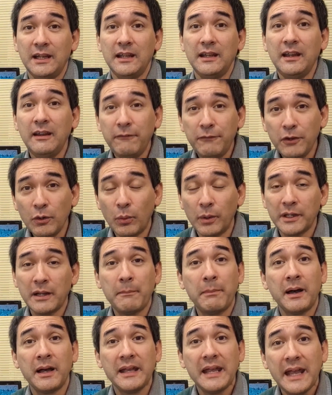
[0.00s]
If you want to
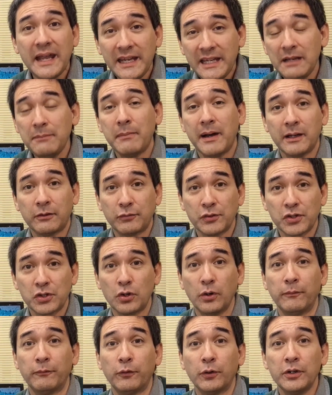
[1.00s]
buy any
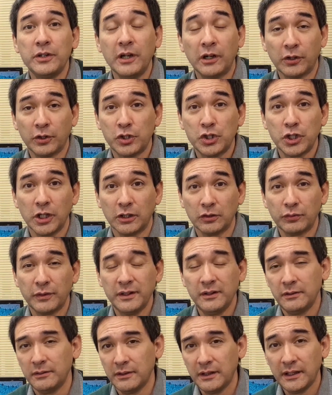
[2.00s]
microscope for younger
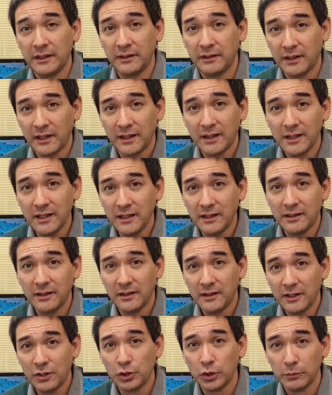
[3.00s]
children, and I think
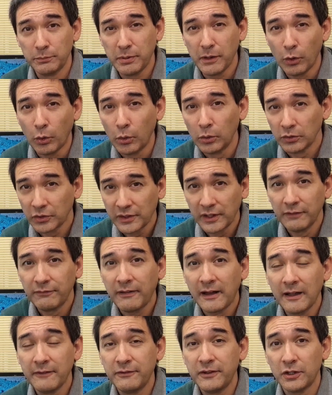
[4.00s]
they should be older than
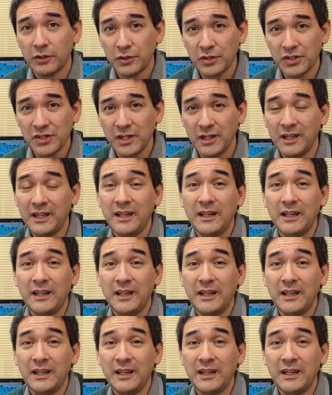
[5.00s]
five years,